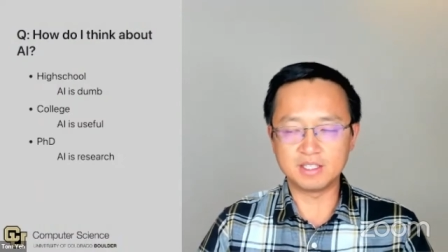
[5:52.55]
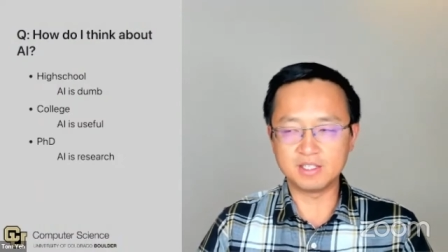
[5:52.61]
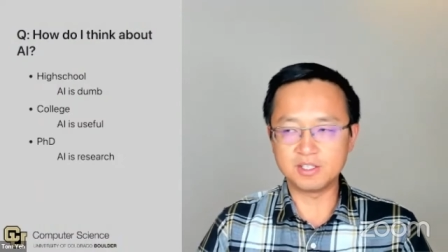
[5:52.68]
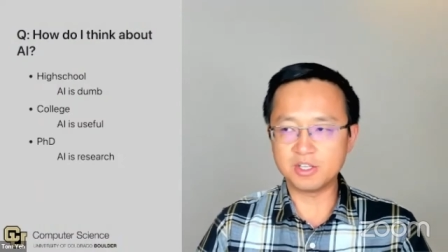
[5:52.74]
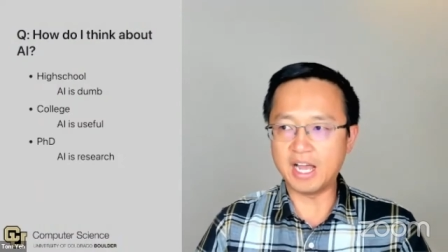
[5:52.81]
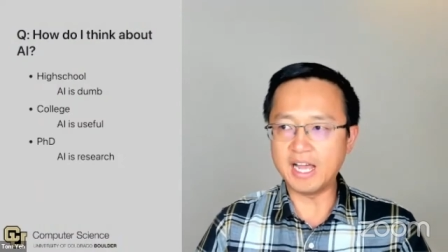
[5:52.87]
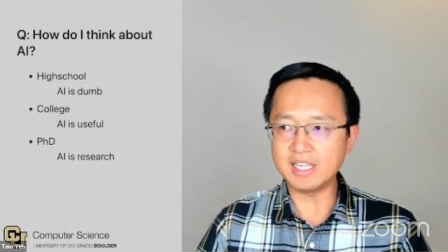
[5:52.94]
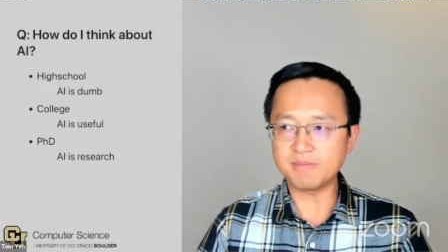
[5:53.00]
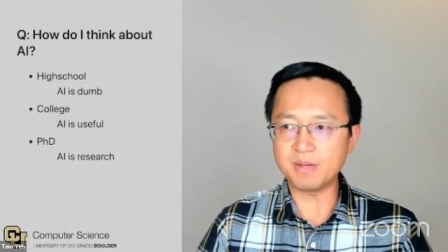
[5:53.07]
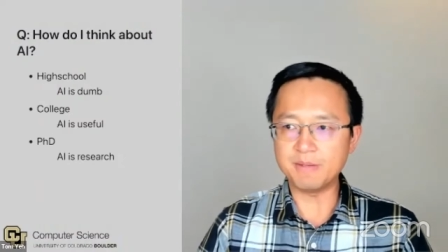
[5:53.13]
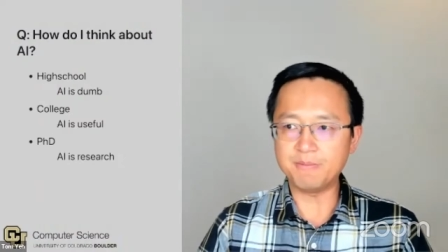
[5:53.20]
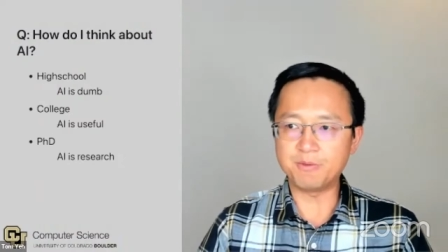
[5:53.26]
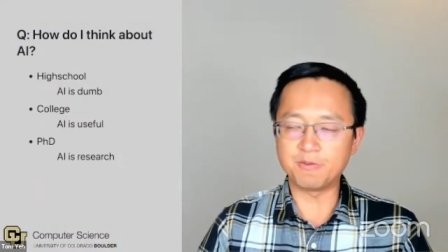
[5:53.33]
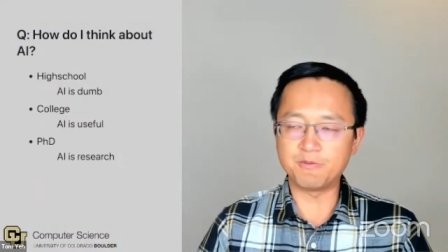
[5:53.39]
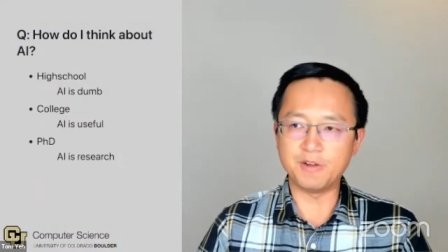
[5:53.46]
And so I asked my
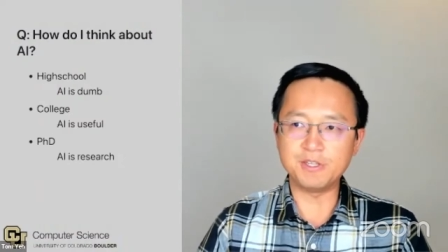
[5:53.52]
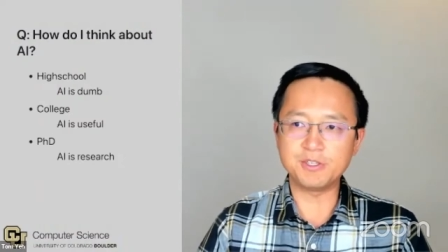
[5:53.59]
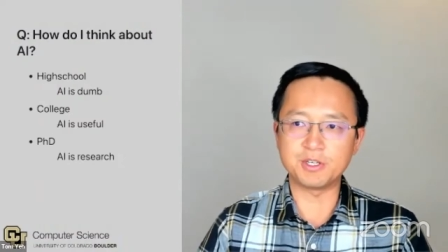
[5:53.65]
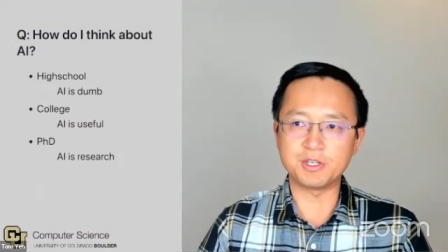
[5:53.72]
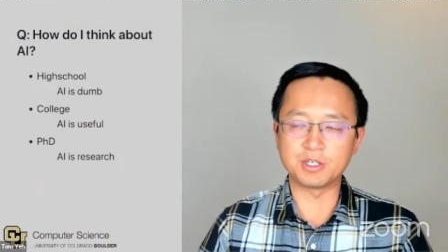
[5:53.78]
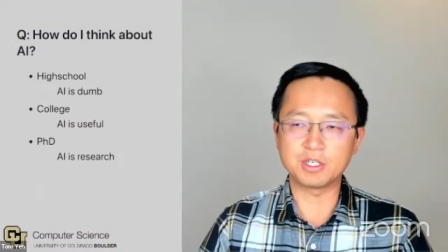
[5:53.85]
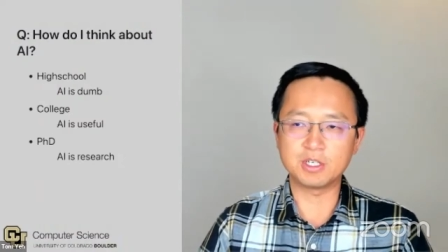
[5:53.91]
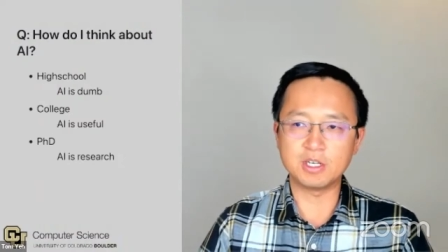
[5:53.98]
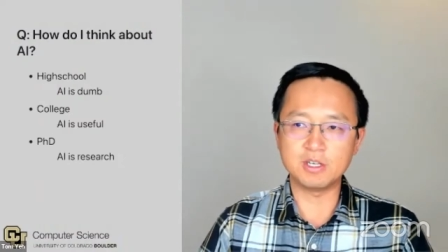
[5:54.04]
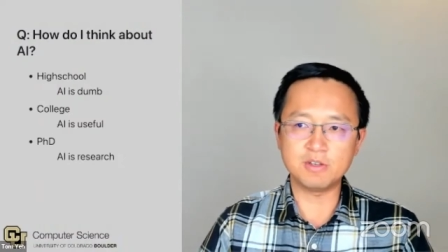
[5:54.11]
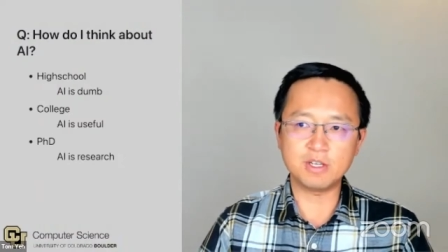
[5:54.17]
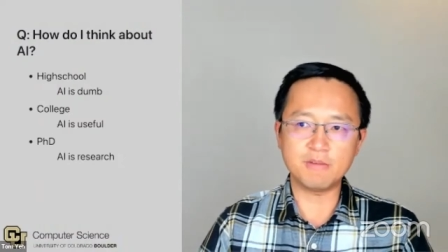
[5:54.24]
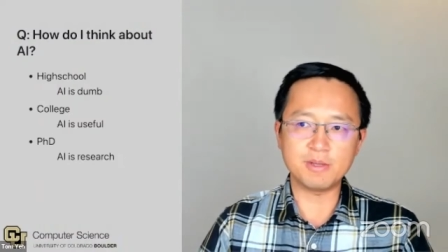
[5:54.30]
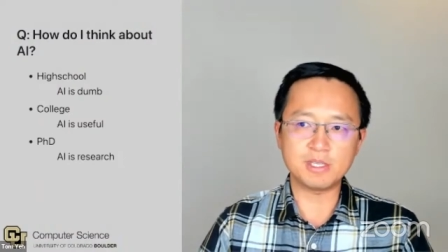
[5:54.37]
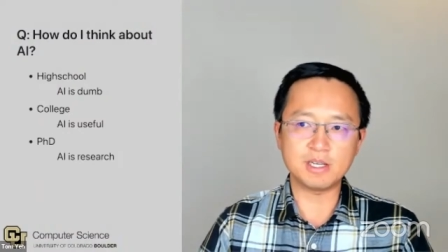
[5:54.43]
professor, "Can you
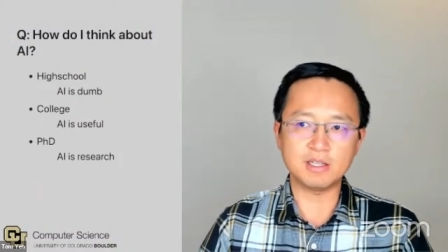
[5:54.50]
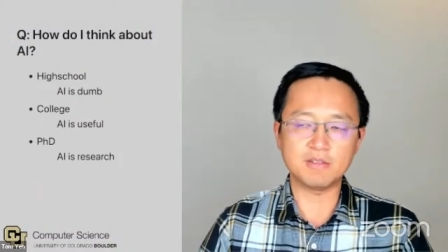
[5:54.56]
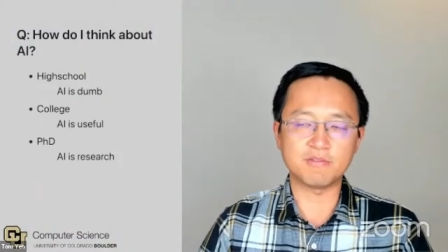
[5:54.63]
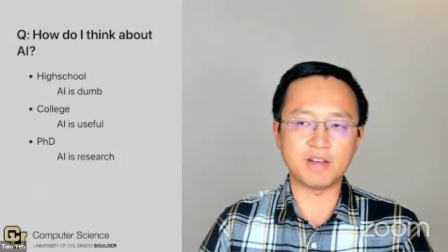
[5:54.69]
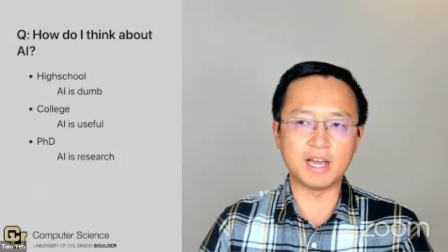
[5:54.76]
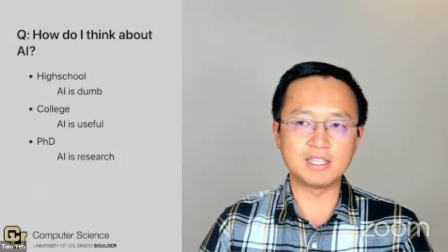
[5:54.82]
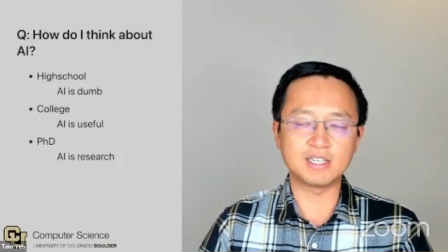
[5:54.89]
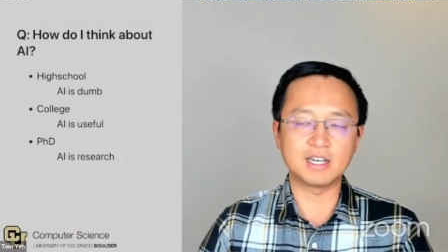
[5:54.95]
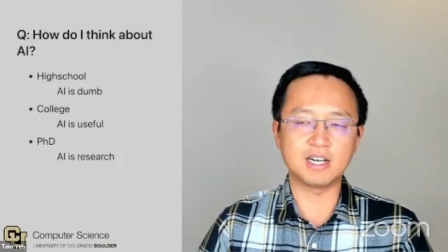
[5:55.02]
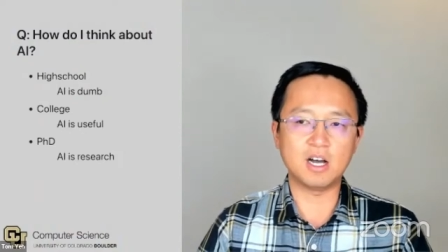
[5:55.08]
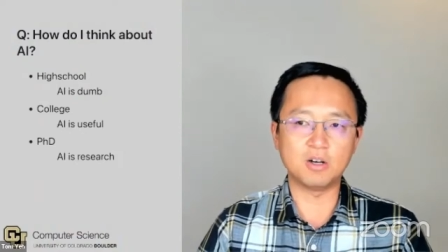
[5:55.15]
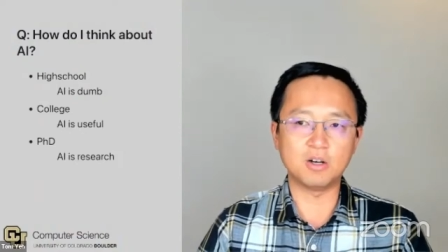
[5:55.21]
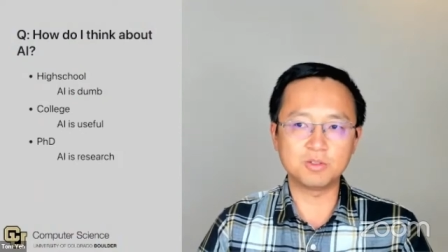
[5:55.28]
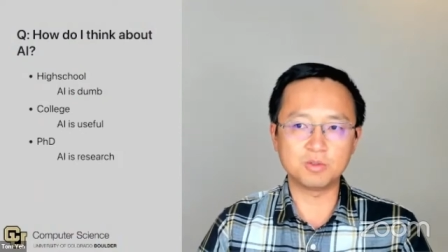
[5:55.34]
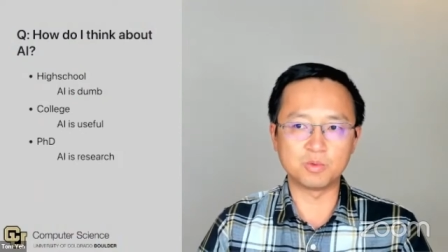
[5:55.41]
give me some advice on
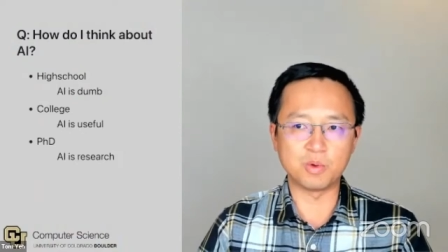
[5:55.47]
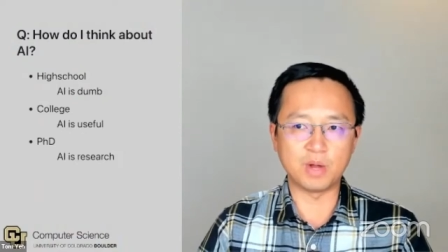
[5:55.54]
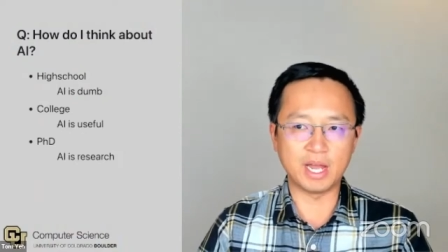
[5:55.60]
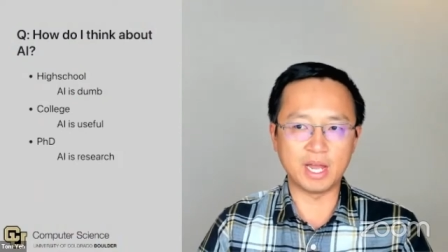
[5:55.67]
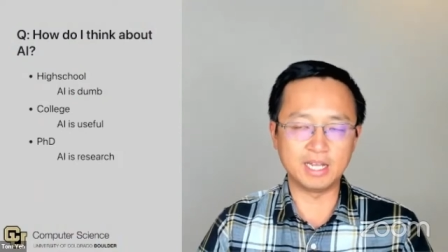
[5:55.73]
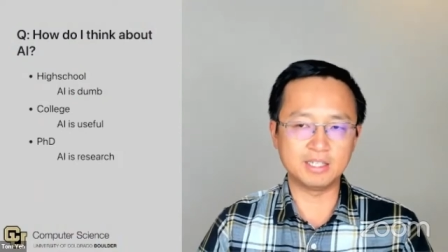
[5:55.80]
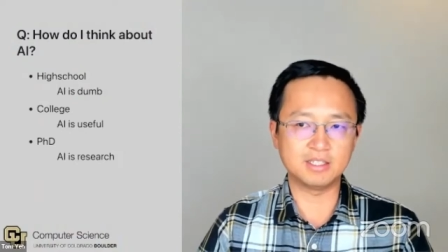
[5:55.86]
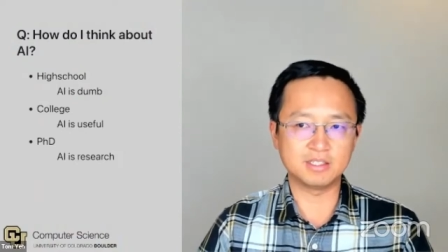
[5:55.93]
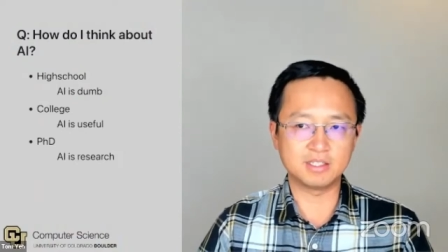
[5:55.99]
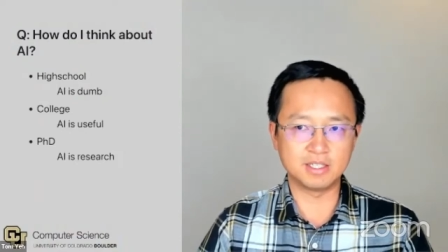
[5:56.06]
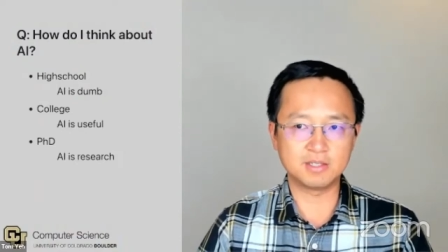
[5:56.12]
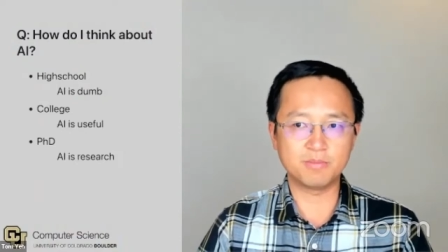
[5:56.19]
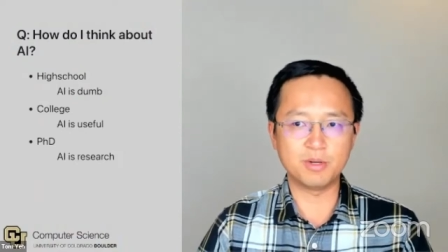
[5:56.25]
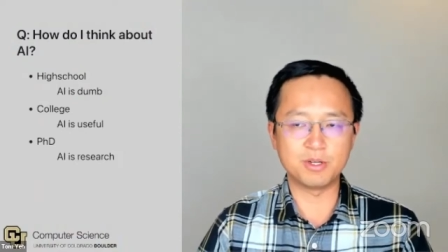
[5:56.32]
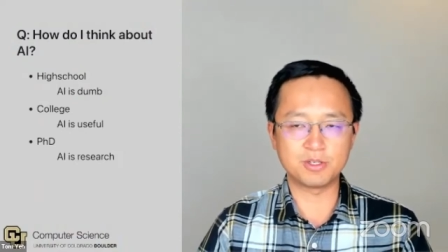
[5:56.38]
how to write
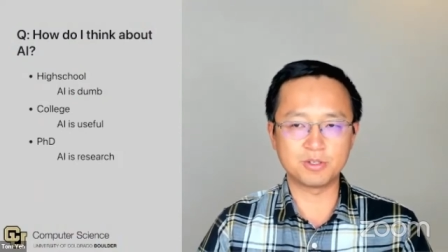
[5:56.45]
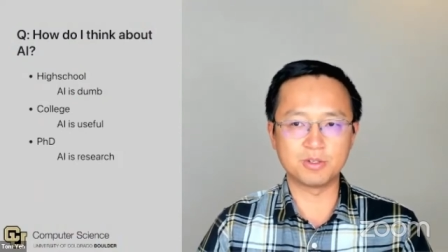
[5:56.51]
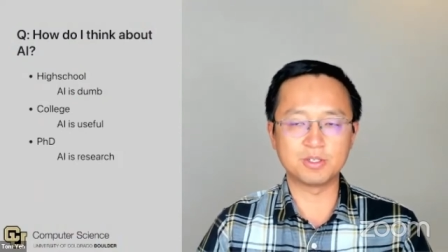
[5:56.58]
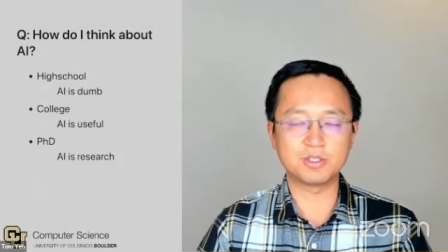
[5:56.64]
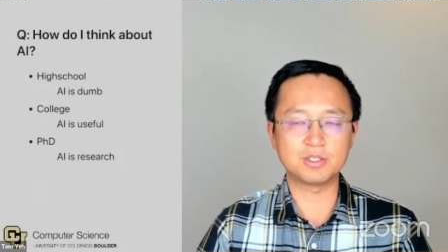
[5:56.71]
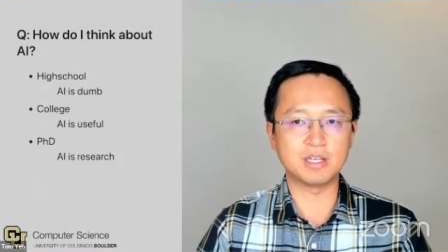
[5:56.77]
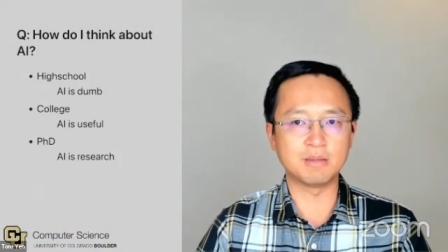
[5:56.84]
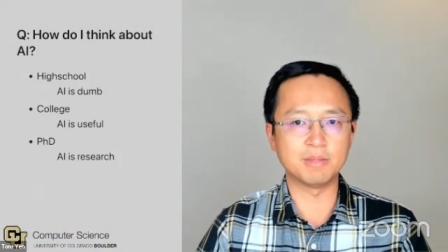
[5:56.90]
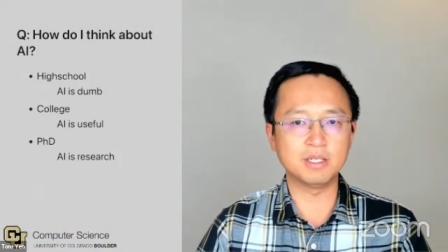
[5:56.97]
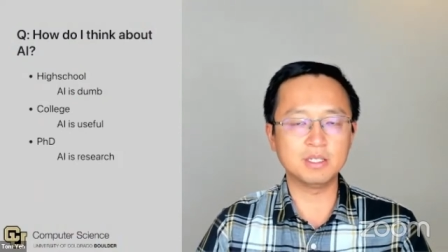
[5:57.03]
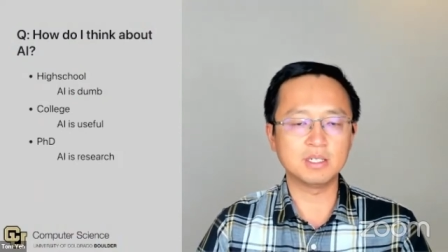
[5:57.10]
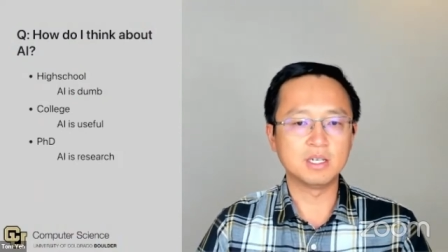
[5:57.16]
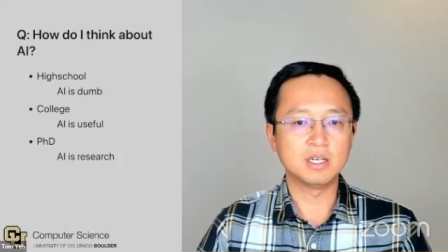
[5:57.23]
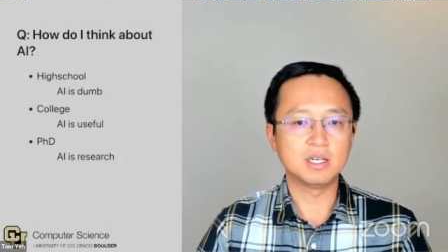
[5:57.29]
this personal statement?"